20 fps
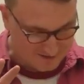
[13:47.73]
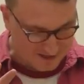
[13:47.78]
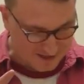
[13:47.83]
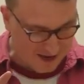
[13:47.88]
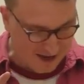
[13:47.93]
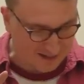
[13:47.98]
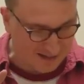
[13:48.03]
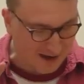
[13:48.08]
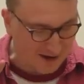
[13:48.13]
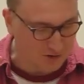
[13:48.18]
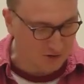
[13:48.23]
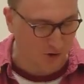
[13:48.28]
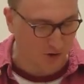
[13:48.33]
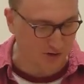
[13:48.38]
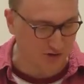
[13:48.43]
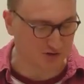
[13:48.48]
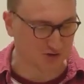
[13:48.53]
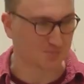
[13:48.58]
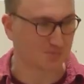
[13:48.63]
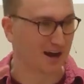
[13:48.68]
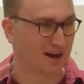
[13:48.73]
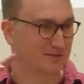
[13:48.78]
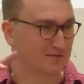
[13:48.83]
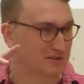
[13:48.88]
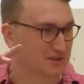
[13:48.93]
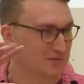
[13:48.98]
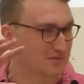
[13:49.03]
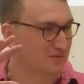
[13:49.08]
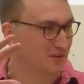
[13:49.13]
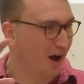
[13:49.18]
Like God is some kind of
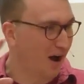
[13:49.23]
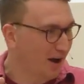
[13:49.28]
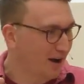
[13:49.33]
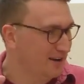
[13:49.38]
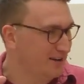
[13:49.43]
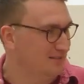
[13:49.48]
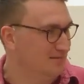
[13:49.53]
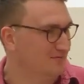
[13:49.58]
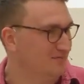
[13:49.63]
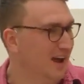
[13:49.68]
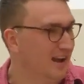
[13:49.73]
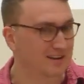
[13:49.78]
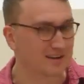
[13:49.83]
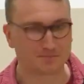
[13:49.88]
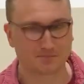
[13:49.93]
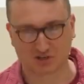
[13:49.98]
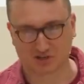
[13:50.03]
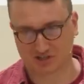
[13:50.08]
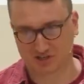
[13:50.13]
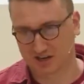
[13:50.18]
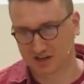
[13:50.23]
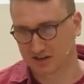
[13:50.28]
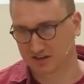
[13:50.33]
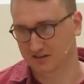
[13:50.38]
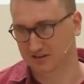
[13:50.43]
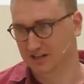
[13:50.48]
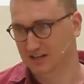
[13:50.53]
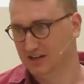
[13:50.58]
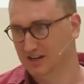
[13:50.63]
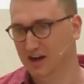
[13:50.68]
divine vending
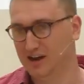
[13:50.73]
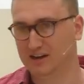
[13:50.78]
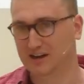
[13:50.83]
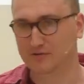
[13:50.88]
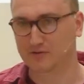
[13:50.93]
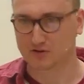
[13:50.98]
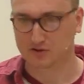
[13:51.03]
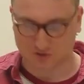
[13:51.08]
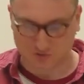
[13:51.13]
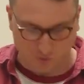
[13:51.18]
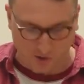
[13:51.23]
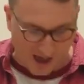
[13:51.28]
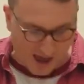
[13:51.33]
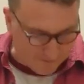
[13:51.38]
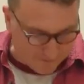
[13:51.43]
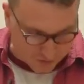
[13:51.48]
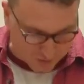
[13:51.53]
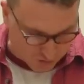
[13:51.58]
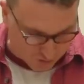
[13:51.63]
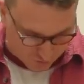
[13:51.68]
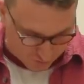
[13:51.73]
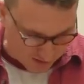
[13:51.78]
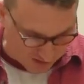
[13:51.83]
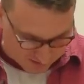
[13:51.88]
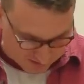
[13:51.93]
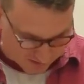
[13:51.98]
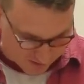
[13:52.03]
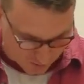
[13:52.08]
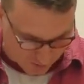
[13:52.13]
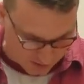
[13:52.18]
machine giving us whatever
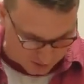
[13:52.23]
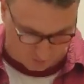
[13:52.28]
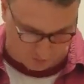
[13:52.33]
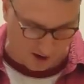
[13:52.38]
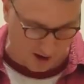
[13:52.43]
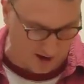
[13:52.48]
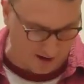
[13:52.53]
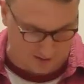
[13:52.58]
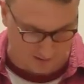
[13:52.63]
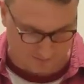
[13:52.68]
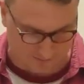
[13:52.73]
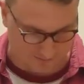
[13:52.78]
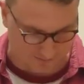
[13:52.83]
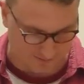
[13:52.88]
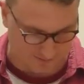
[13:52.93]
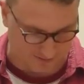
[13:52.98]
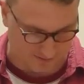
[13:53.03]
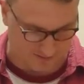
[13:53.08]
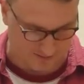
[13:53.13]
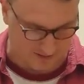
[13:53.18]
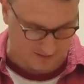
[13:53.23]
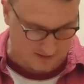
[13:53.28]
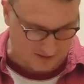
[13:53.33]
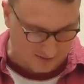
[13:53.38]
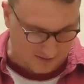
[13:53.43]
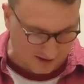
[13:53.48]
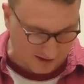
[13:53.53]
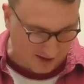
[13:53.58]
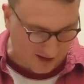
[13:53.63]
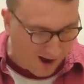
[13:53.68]
treats that we crave.
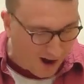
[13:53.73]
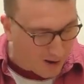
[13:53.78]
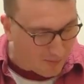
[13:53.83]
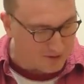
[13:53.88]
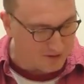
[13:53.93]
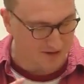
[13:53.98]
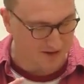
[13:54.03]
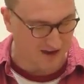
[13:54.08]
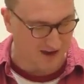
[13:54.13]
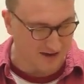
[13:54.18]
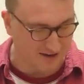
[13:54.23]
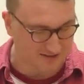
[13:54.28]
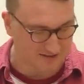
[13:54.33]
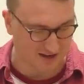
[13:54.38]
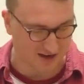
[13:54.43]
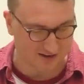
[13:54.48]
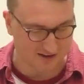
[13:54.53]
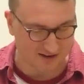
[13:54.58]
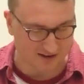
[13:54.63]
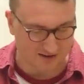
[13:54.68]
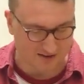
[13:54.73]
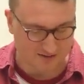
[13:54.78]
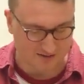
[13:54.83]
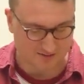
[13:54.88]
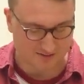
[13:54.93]
That can't be the case, can it?